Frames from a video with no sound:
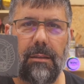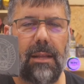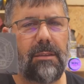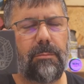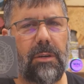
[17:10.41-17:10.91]

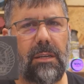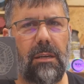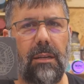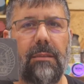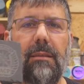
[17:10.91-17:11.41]
That's pretty
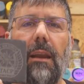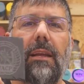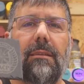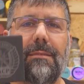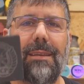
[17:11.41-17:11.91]
good,
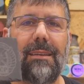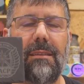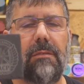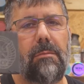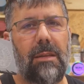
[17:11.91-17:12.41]
selling 6
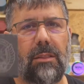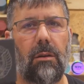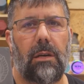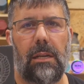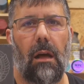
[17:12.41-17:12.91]
of them at
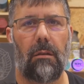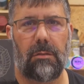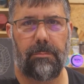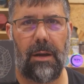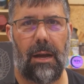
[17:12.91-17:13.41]
$30 a
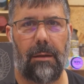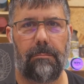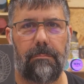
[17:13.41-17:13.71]
pop.